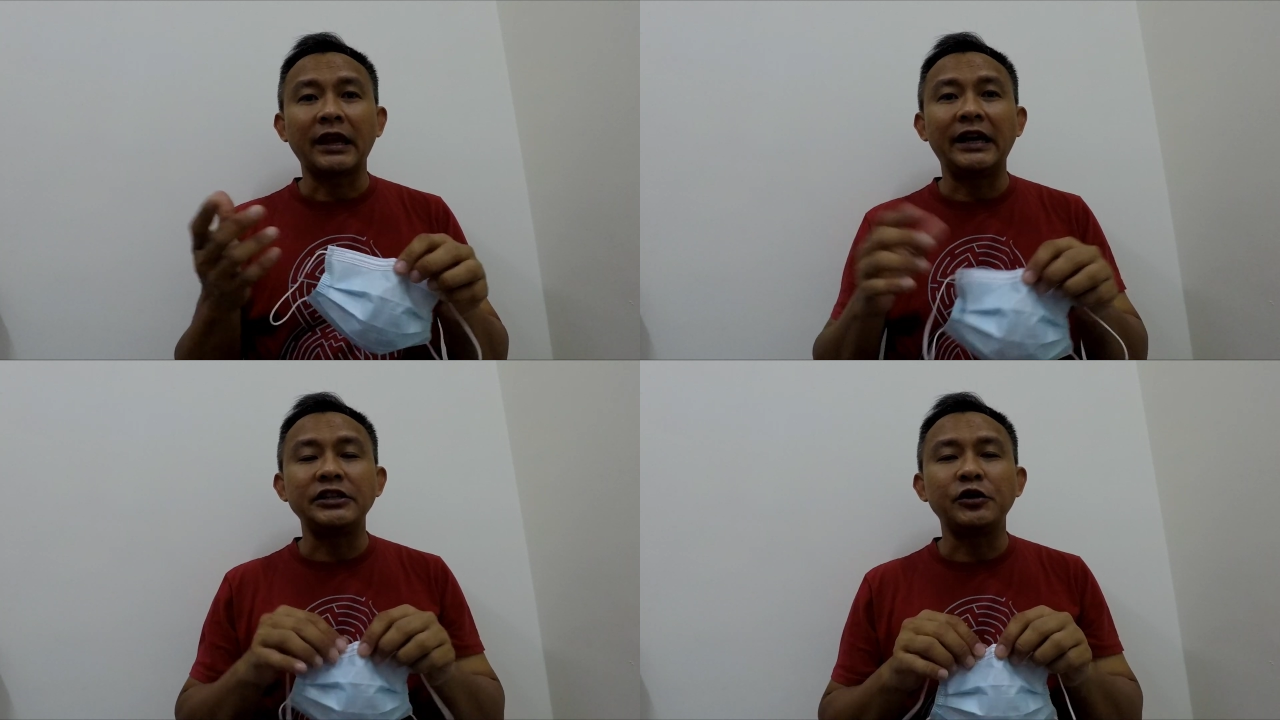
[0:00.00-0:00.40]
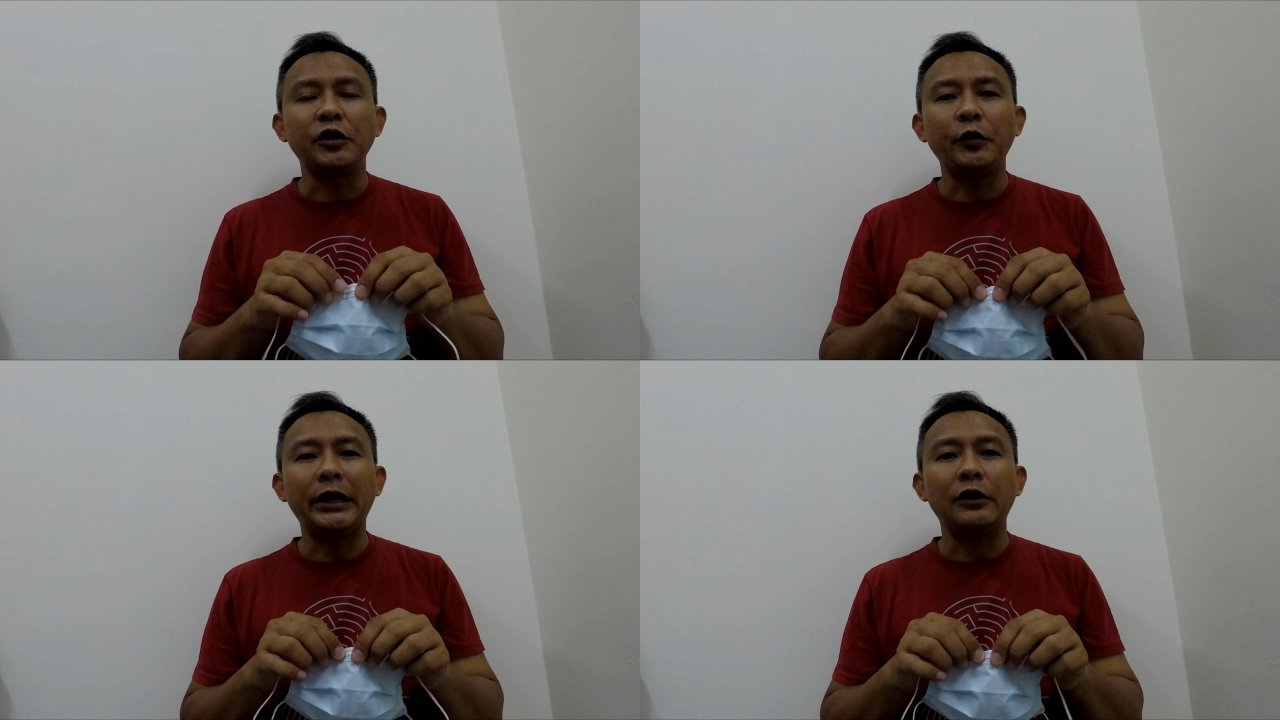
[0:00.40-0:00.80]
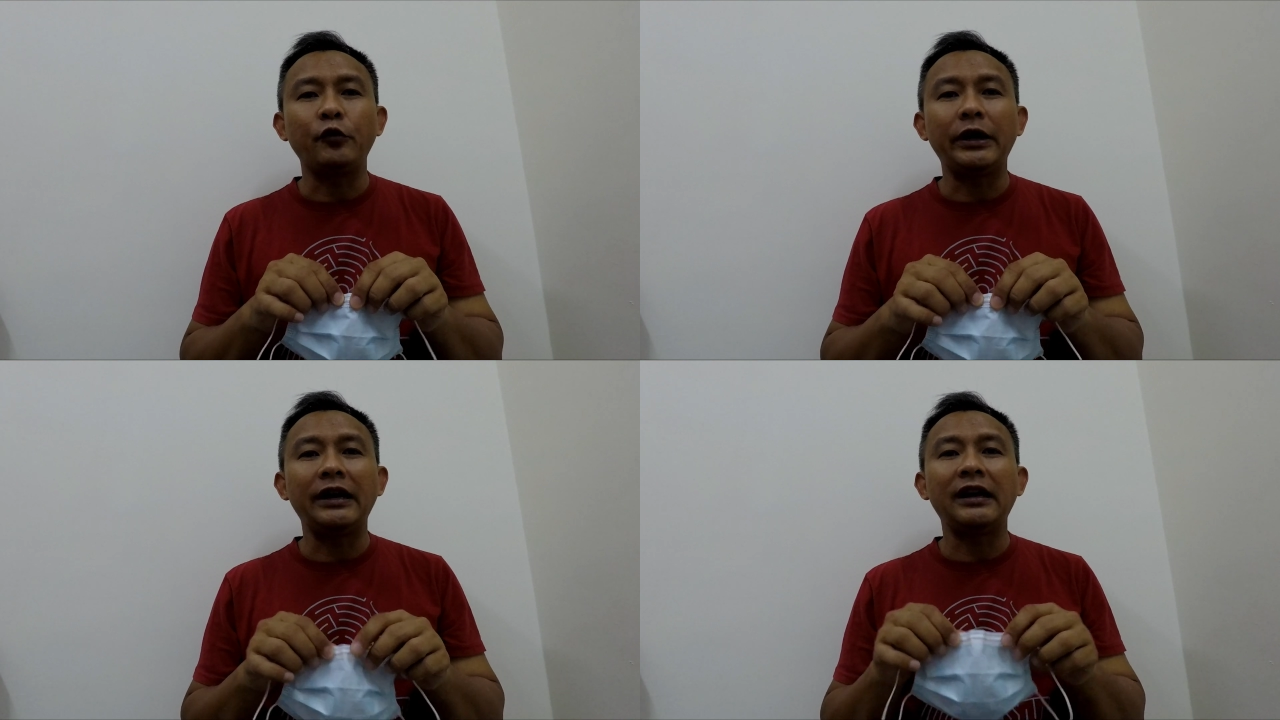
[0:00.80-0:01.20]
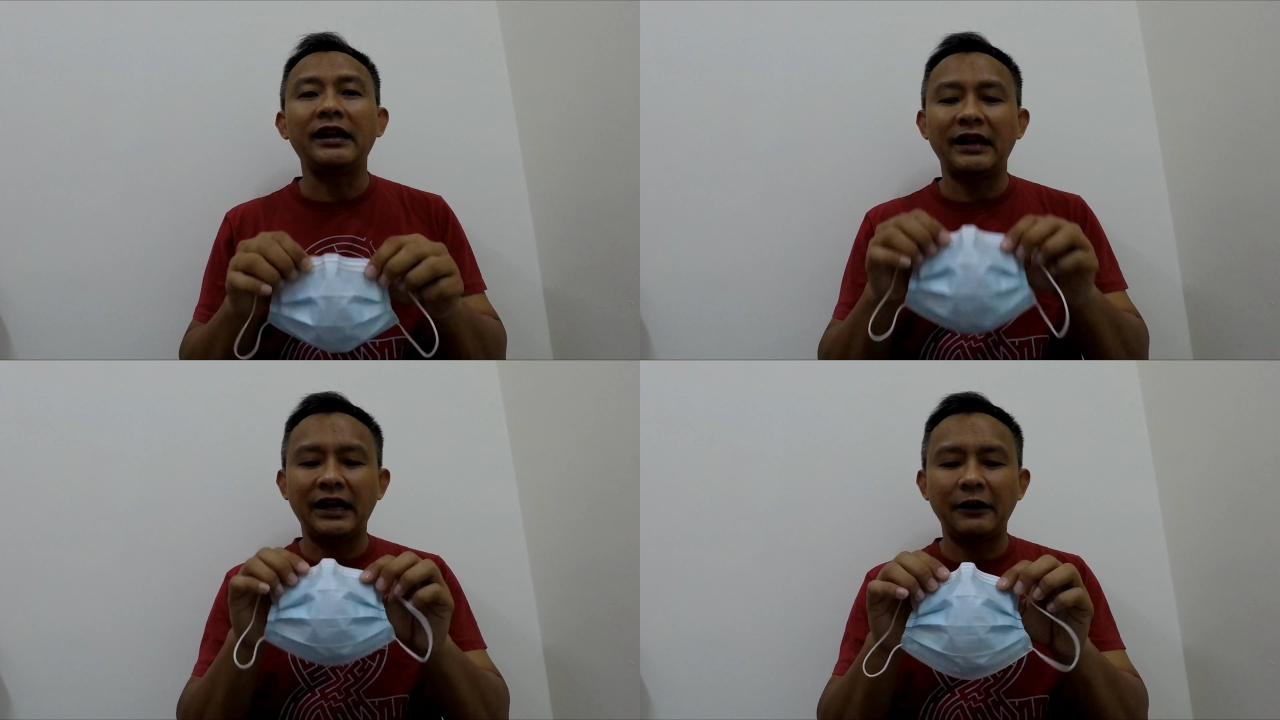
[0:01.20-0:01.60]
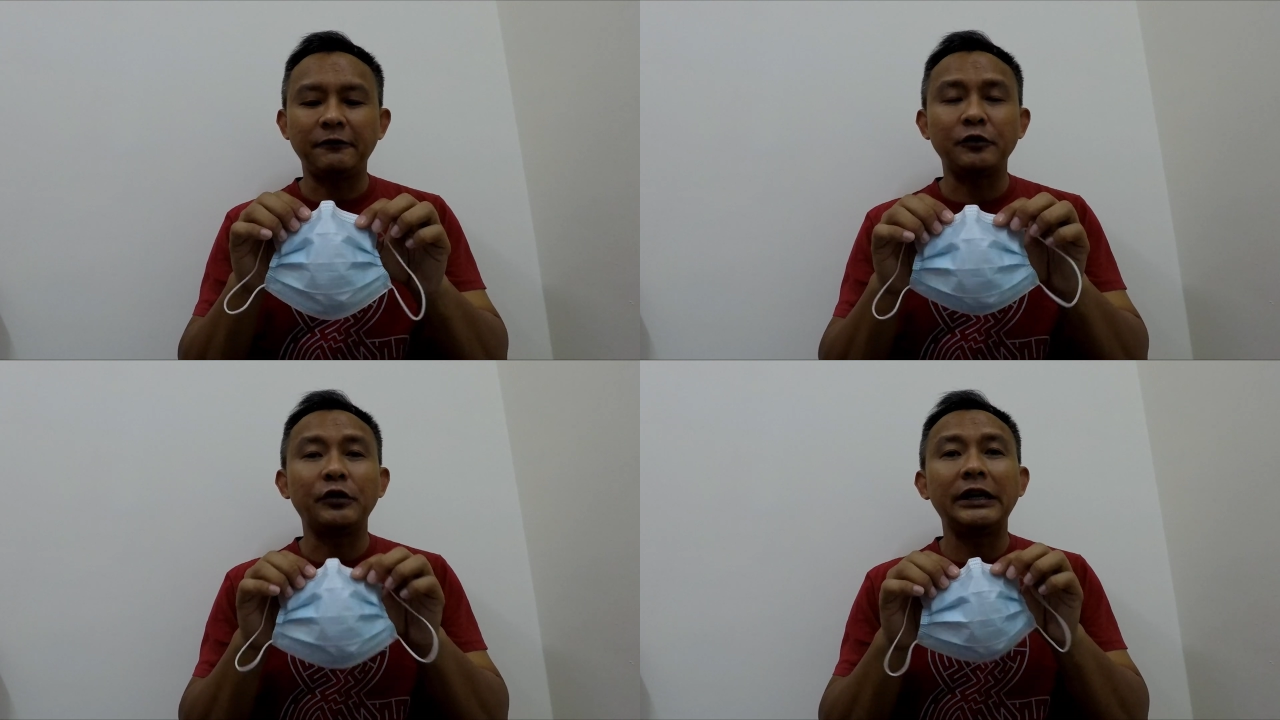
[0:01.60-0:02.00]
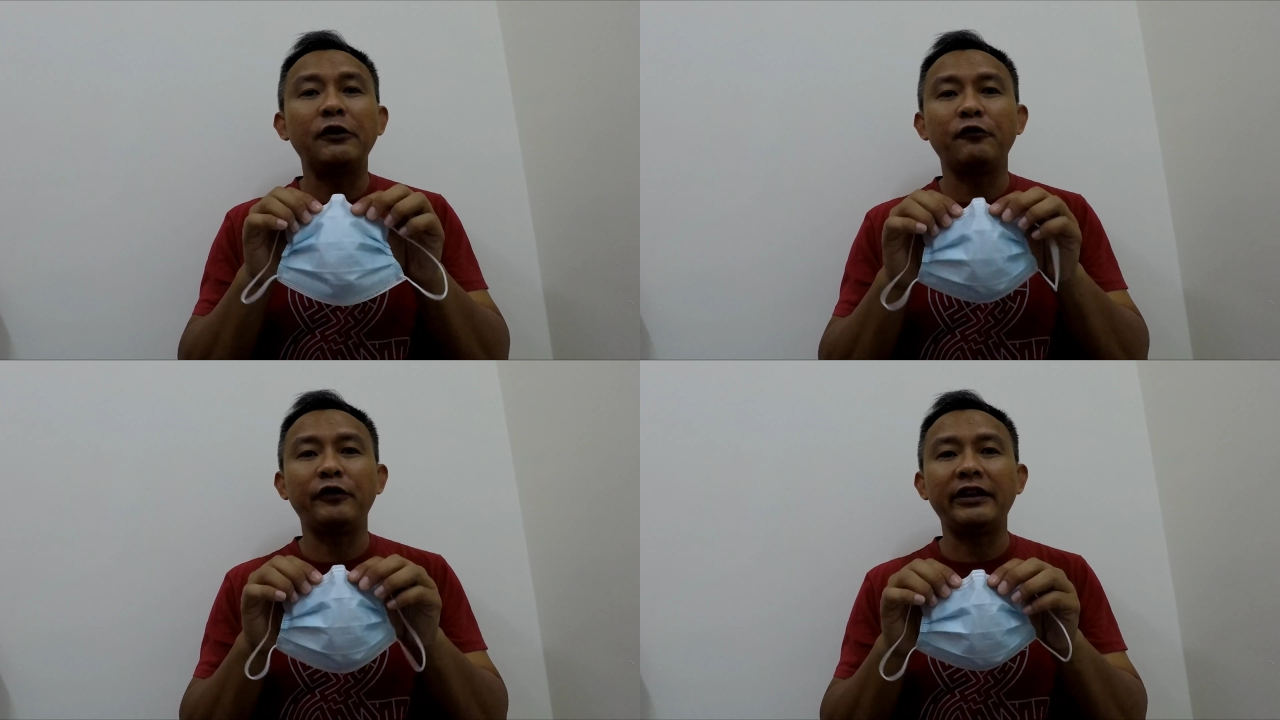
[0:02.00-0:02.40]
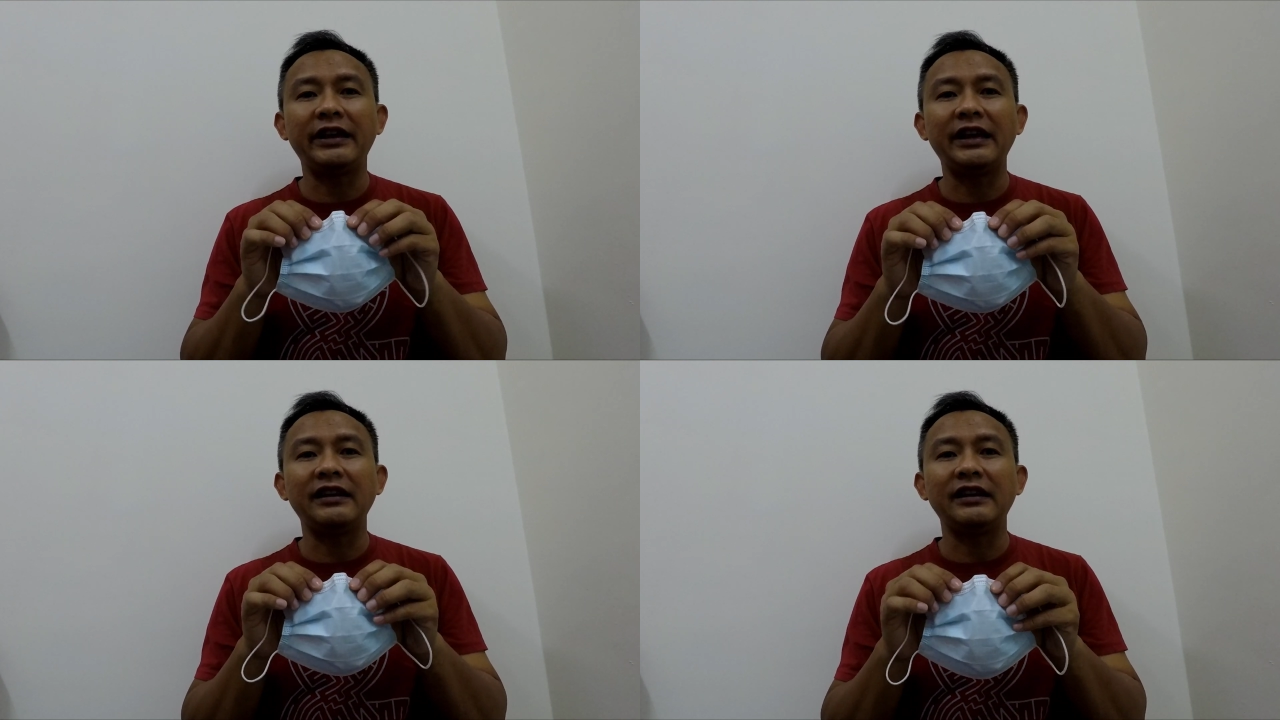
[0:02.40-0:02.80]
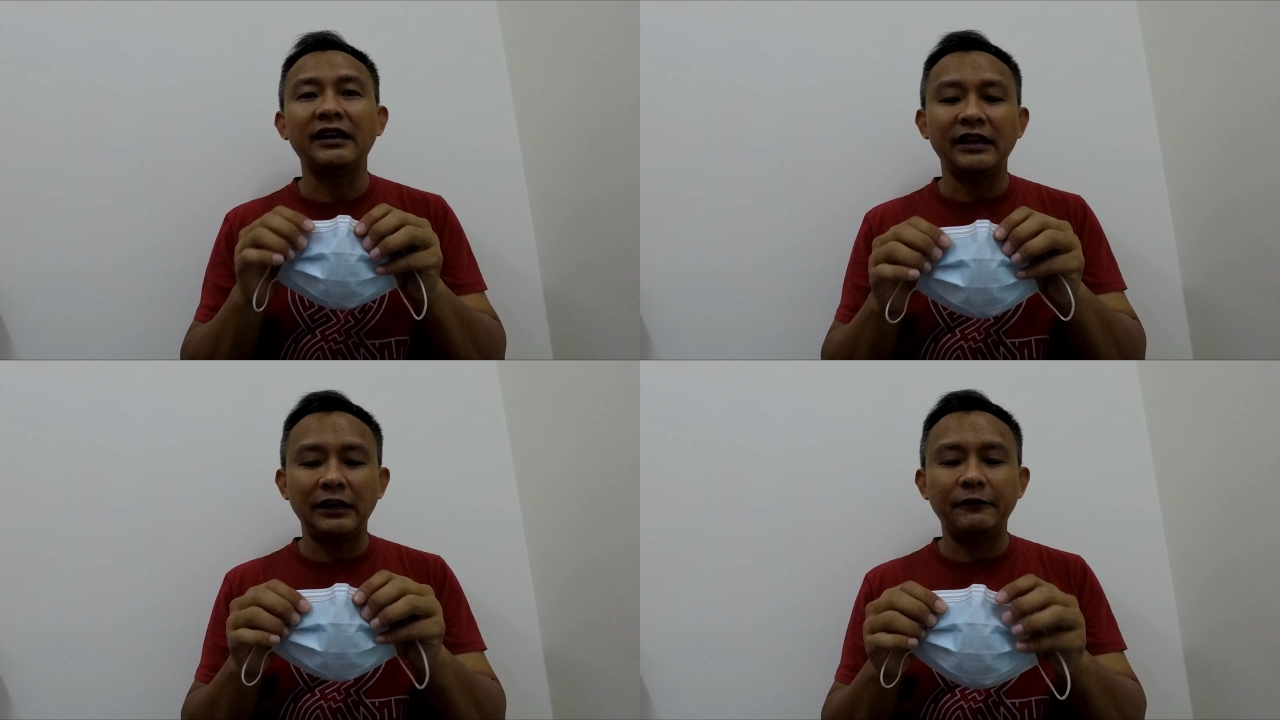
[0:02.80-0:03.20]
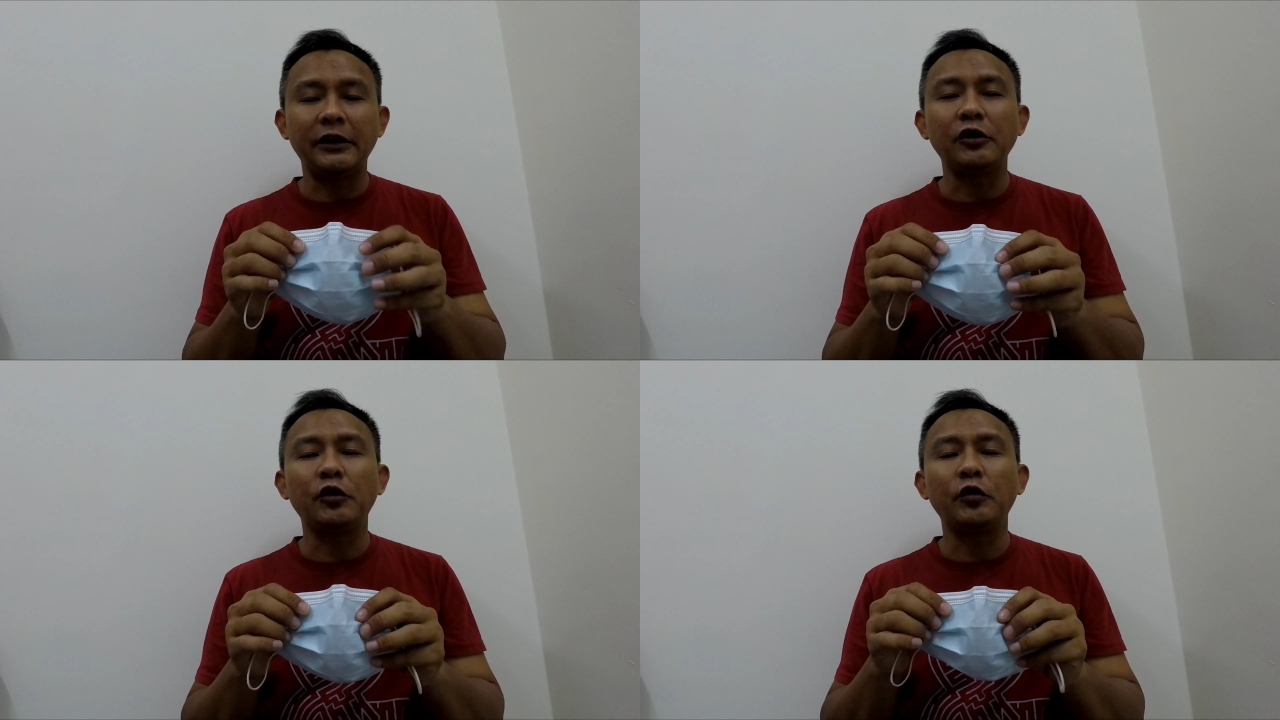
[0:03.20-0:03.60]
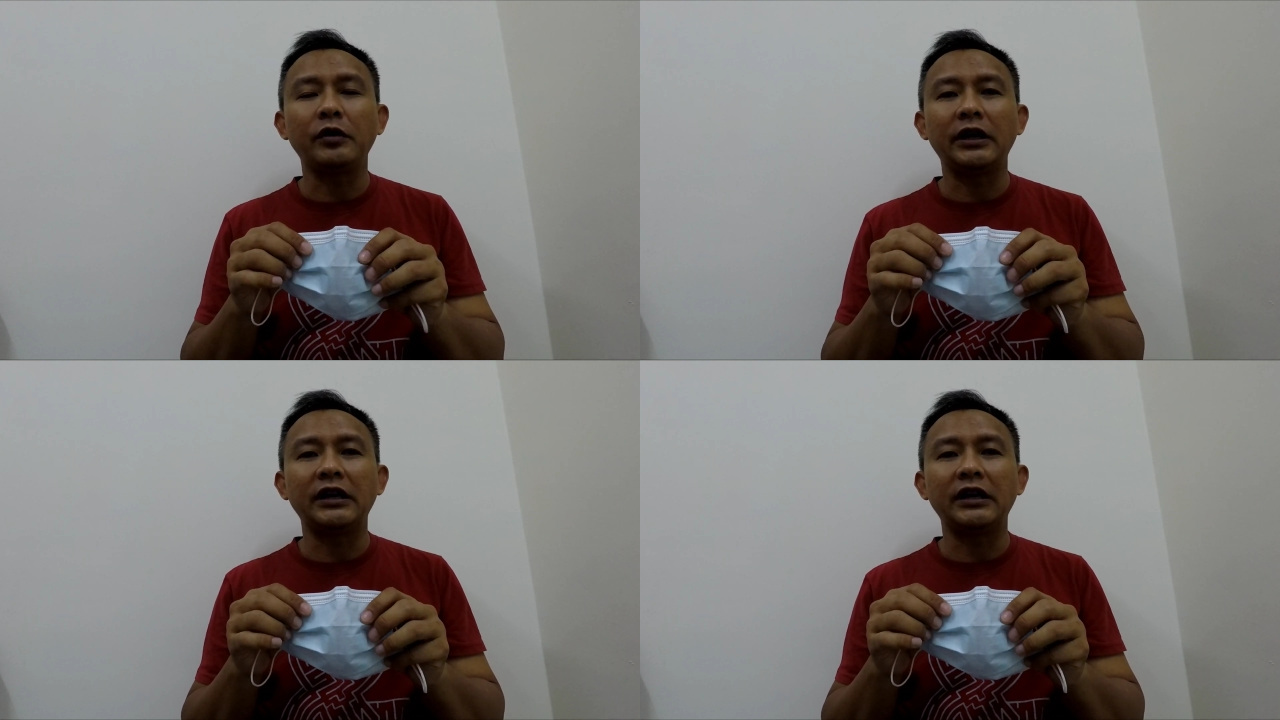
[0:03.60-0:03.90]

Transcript: as you know it, we'll have to live with it even though